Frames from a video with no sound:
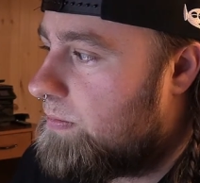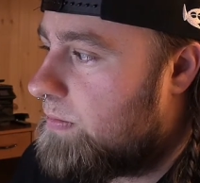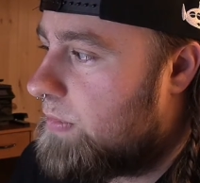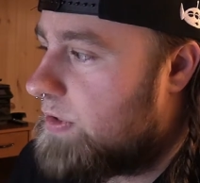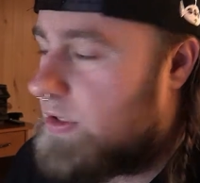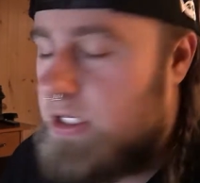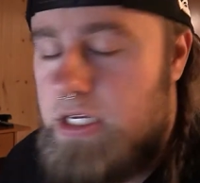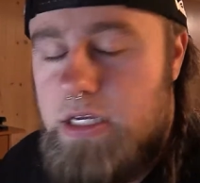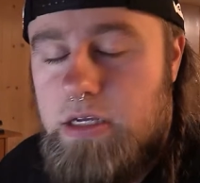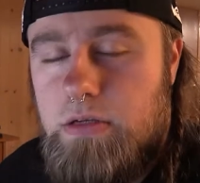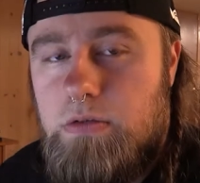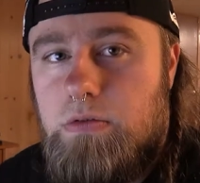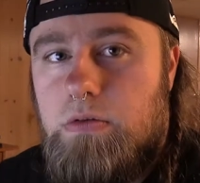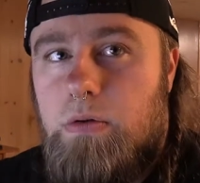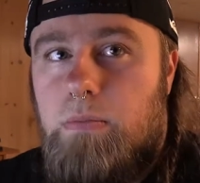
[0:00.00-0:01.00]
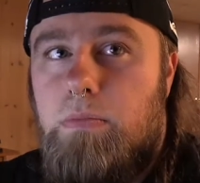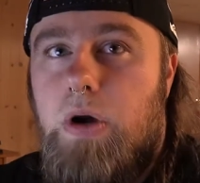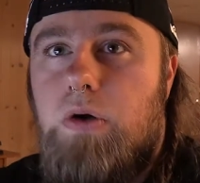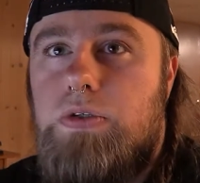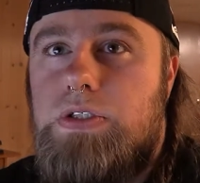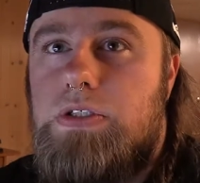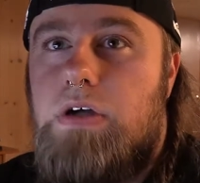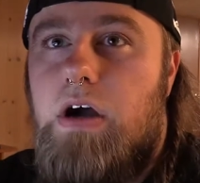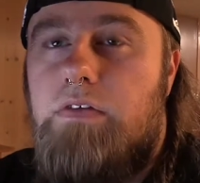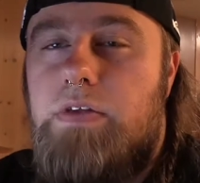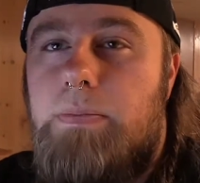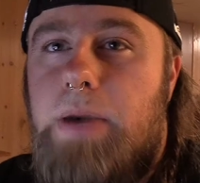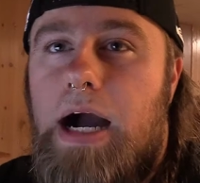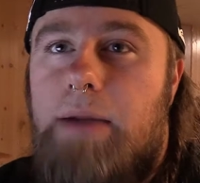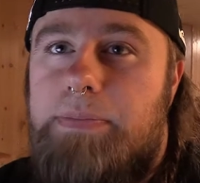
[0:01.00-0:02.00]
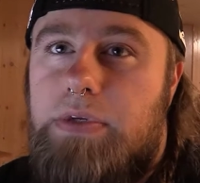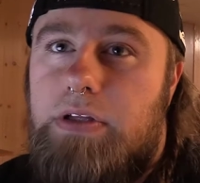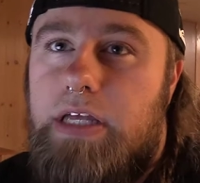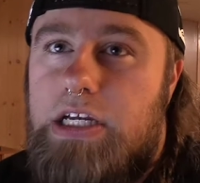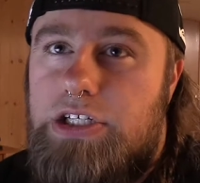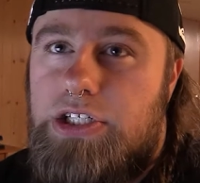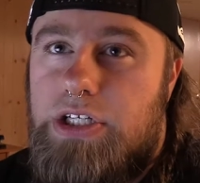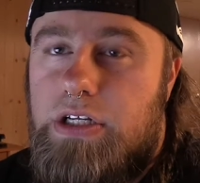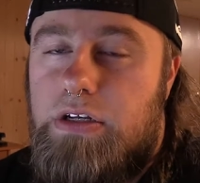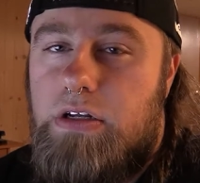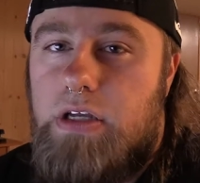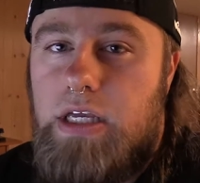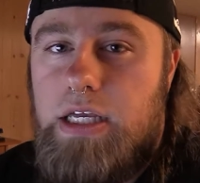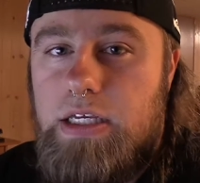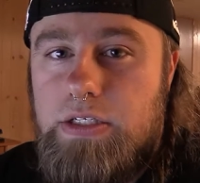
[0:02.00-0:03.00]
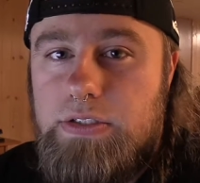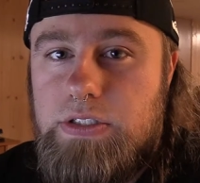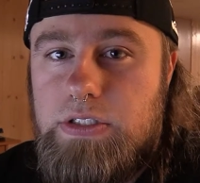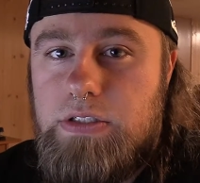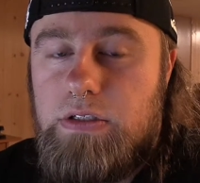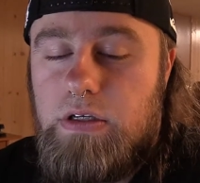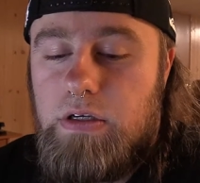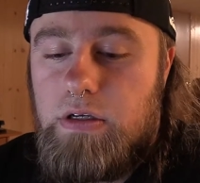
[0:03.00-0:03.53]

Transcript: The most of the population is